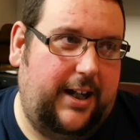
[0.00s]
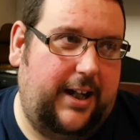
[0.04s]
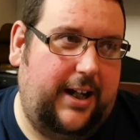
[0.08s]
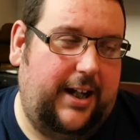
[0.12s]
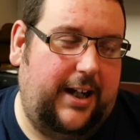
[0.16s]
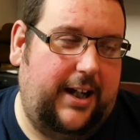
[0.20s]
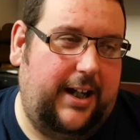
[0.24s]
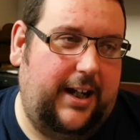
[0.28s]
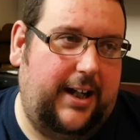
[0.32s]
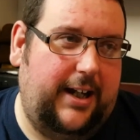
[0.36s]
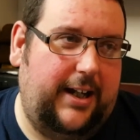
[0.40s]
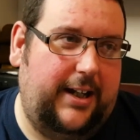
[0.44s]

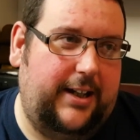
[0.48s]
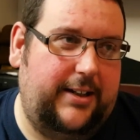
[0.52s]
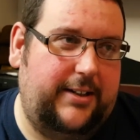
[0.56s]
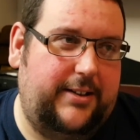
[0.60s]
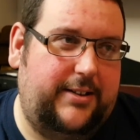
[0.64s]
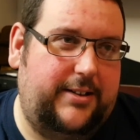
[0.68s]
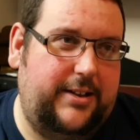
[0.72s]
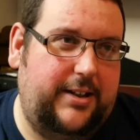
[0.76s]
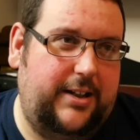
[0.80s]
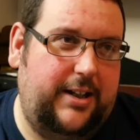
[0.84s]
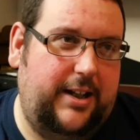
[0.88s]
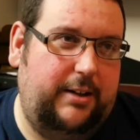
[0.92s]

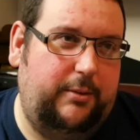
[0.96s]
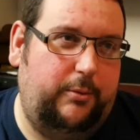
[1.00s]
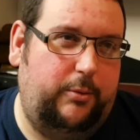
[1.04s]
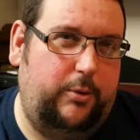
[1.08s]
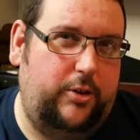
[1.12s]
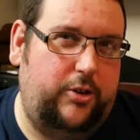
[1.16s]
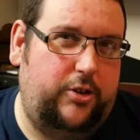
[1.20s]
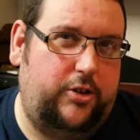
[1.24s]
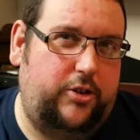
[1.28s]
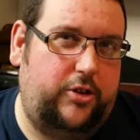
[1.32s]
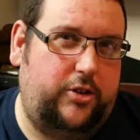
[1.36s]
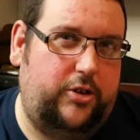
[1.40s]
And it
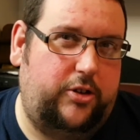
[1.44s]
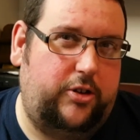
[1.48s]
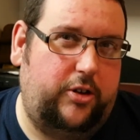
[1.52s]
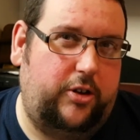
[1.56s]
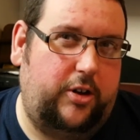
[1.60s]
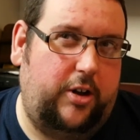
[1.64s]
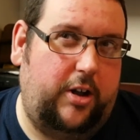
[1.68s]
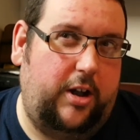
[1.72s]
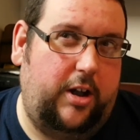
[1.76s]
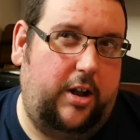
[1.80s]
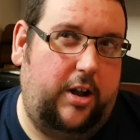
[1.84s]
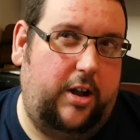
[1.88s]
was
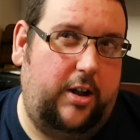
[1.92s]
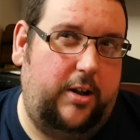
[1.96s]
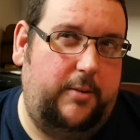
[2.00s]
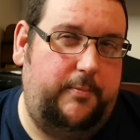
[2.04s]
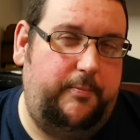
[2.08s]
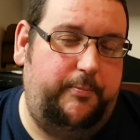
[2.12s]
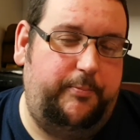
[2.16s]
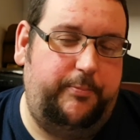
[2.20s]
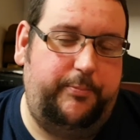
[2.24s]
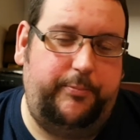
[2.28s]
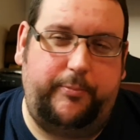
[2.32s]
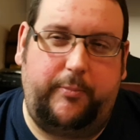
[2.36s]

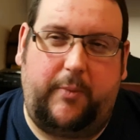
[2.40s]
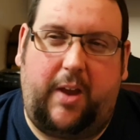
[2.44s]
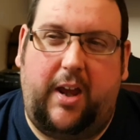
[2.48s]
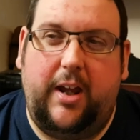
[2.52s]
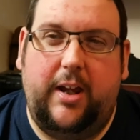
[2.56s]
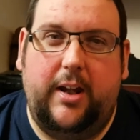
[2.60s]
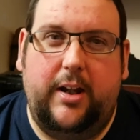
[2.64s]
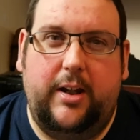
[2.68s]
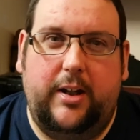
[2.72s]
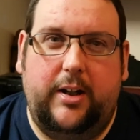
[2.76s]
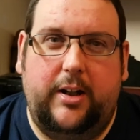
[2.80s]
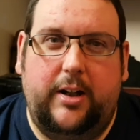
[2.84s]

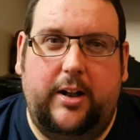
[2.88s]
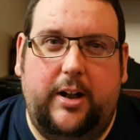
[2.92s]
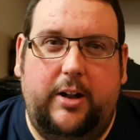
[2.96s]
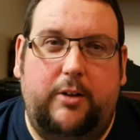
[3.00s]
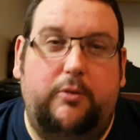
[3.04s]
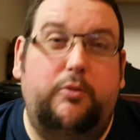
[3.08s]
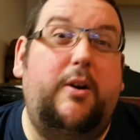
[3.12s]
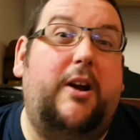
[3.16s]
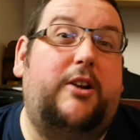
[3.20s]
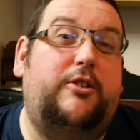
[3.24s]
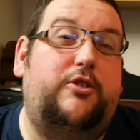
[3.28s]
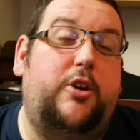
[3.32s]

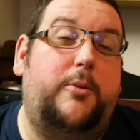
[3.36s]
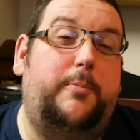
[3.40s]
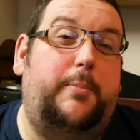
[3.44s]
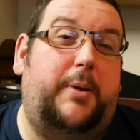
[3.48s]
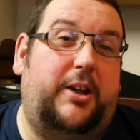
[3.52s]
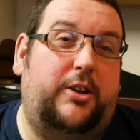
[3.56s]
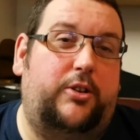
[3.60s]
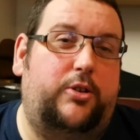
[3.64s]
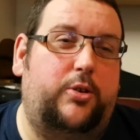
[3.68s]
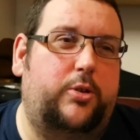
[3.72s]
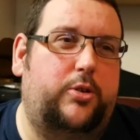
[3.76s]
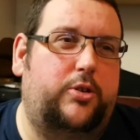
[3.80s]
Retro
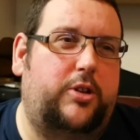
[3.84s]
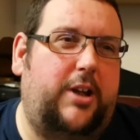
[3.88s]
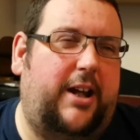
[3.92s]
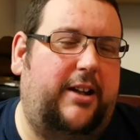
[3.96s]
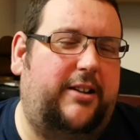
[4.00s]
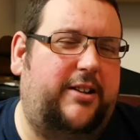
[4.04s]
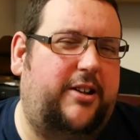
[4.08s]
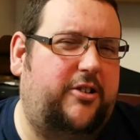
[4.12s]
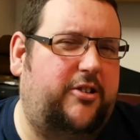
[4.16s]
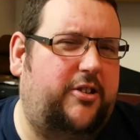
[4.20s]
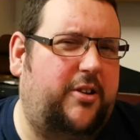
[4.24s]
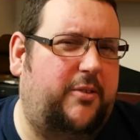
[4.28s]
Pixels
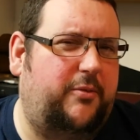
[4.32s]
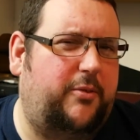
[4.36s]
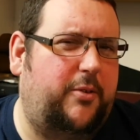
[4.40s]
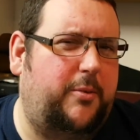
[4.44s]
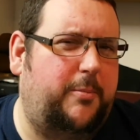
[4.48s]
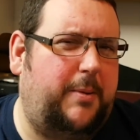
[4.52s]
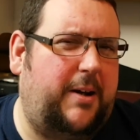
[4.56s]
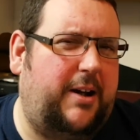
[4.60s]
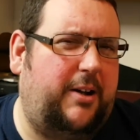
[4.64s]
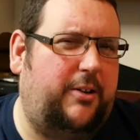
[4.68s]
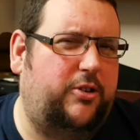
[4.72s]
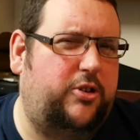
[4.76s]
had this up for
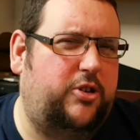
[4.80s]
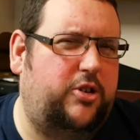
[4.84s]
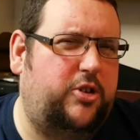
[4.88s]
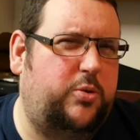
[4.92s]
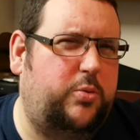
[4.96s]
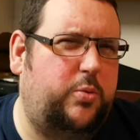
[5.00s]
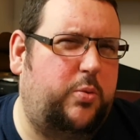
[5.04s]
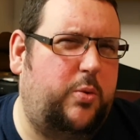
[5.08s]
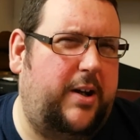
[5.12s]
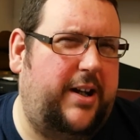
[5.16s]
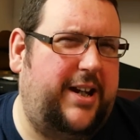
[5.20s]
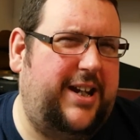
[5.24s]
about
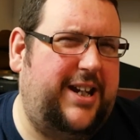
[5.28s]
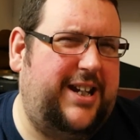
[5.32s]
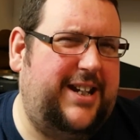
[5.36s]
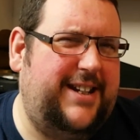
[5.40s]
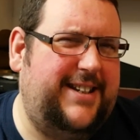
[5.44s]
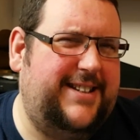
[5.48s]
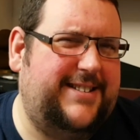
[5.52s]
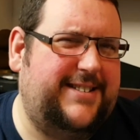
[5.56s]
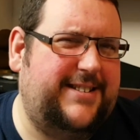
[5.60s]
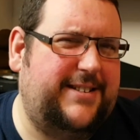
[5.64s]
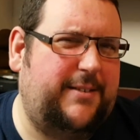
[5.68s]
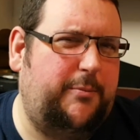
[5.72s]

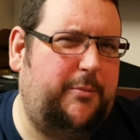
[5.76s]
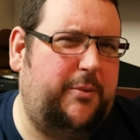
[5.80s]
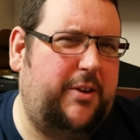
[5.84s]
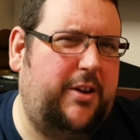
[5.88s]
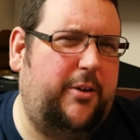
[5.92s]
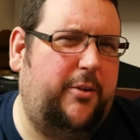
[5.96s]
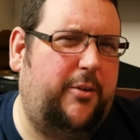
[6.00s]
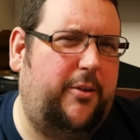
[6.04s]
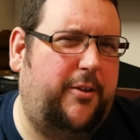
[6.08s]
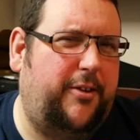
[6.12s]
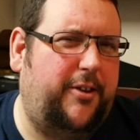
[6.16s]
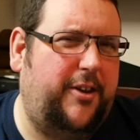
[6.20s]
20
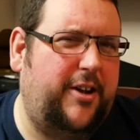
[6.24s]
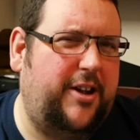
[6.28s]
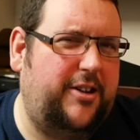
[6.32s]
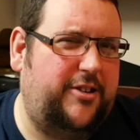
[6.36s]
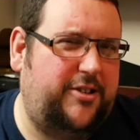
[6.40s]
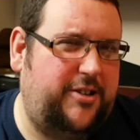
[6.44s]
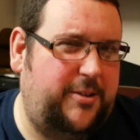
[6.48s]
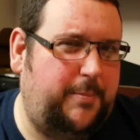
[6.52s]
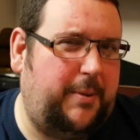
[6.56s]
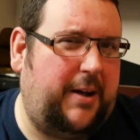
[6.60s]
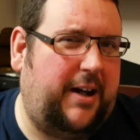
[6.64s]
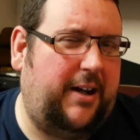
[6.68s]
something or
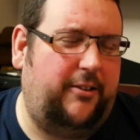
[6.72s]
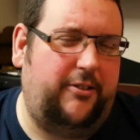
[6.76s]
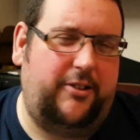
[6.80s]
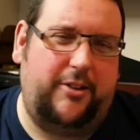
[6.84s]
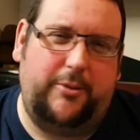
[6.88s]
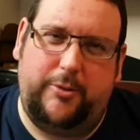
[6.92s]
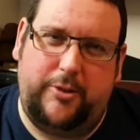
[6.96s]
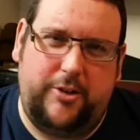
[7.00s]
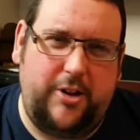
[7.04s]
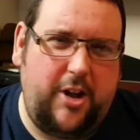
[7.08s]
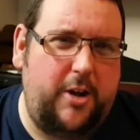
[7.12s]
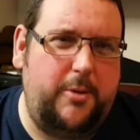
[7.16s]
£30.
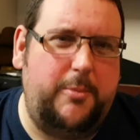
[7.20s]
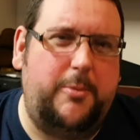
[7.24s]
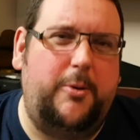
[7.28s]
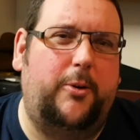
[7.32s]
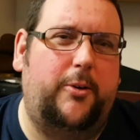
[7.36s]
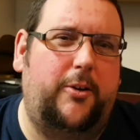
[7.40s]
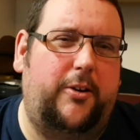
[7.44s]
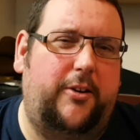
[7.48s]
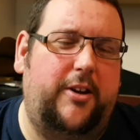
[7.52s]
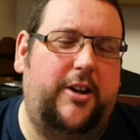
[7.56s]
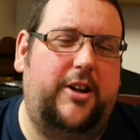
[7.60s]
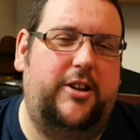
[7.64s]
It was no
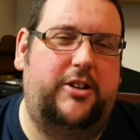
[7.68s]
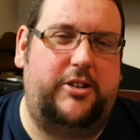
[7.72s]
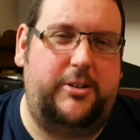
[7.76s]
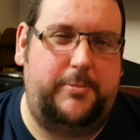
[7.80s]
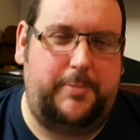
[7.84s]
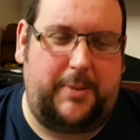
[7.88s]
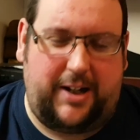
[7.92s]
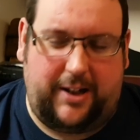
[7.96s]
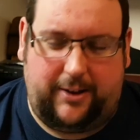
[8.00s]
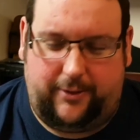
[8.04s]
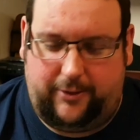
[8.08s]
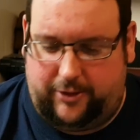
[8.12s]
more than
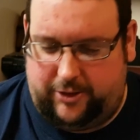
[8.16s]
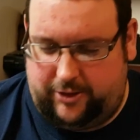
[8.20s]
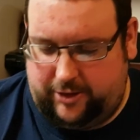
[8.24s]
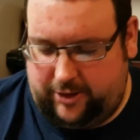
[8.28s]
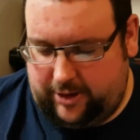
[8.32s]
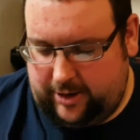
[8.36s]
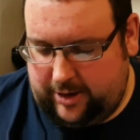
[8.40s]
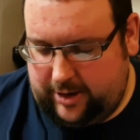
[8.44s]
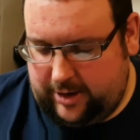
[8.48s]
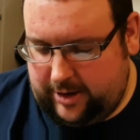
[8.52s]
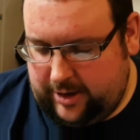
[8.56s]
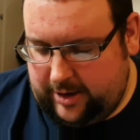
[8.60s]
£30.
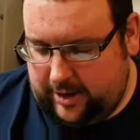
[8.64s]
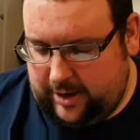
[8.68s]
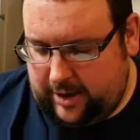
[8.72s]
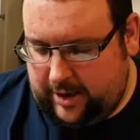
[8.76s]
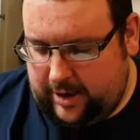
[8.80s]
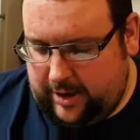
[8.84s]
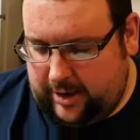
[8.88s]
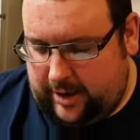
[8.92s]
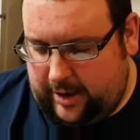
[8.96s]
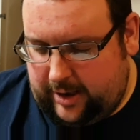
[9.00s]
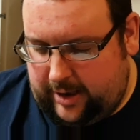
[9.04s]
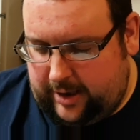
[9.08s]

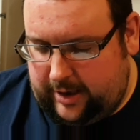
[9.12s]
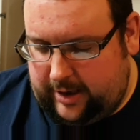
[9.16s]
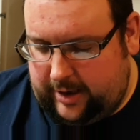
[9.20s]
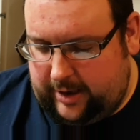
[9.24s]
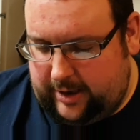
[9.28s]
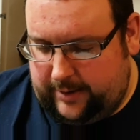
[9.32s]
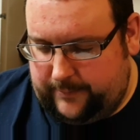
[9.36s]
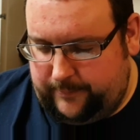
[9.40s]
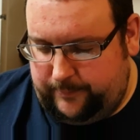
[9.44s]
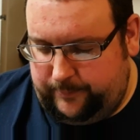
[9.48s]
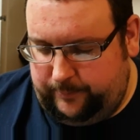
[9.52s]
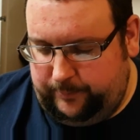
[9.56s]

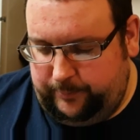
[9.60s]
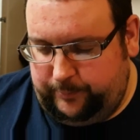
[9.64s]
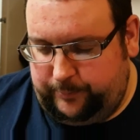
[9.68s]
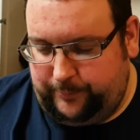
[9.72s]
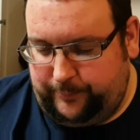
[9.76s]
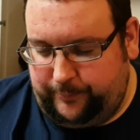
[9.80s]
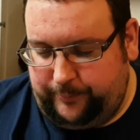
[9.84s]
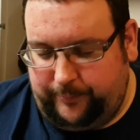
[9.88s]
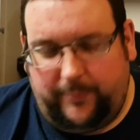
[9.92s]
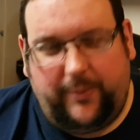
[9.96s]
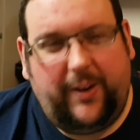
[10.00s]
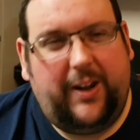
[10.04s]
And
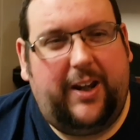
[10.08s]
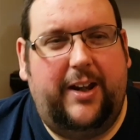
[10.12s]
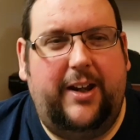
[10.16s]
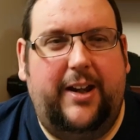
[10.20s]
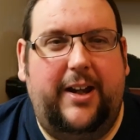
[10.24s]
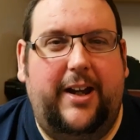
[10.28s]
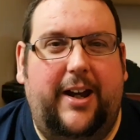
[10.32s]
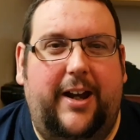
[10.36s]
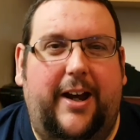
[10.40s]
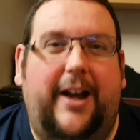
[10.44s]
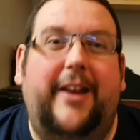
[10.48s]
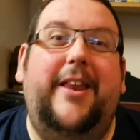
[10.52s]

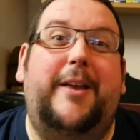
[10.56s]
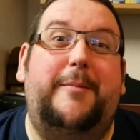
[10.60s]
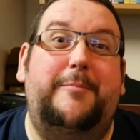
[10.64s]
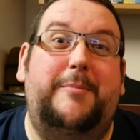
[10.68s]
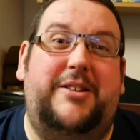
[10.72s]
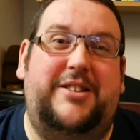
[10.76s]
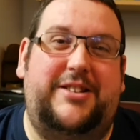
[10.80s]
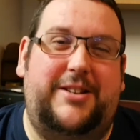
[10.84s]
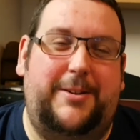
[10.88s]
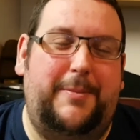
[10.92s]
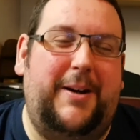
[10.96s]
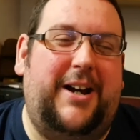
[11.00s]
then
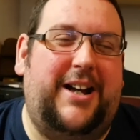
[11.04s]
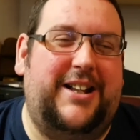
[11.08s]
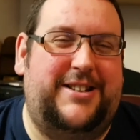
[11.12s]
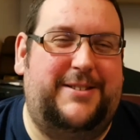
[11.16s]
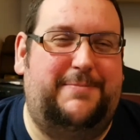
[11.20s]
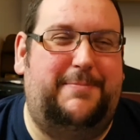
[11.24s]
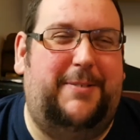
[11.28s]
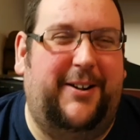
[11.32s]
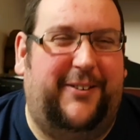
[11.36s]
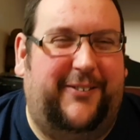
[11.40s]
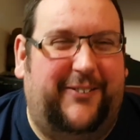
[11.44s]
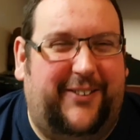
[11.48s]
Mr.
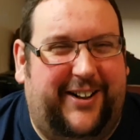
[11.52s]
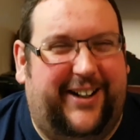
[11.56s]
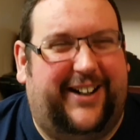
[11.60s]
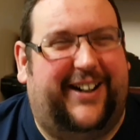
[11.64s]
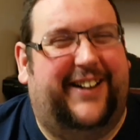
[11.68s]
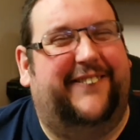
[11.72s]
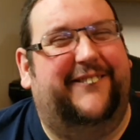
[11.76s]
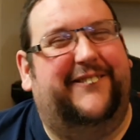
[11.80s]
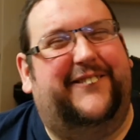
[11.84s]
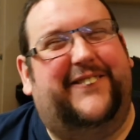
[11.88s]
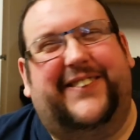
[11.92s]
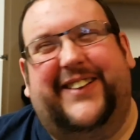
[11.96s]
Bad's put one
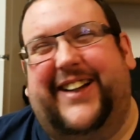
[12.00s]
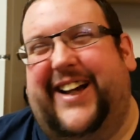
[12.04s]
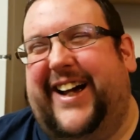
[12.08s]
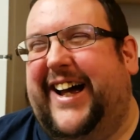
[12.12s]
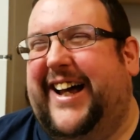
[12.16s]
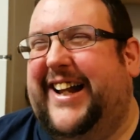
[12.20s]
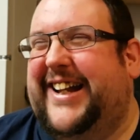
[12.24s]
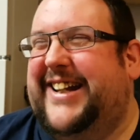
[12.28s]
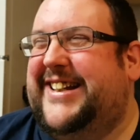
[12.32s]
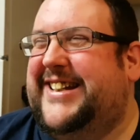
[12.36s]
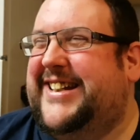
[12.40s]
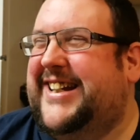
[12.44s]
up,
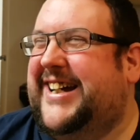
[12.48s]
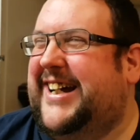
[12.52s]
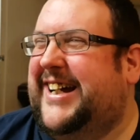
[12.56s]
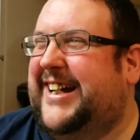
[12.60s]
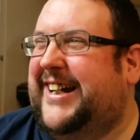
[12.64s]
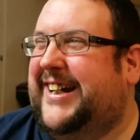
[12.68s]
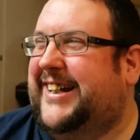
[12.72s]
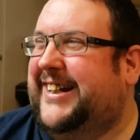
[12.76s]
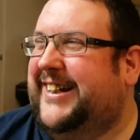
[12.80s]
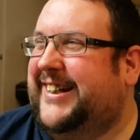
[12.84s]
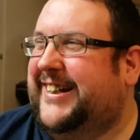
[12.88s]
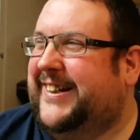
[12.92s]

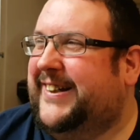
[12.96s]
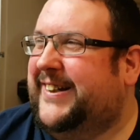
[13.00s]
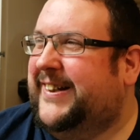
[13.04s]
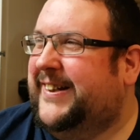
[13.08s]
and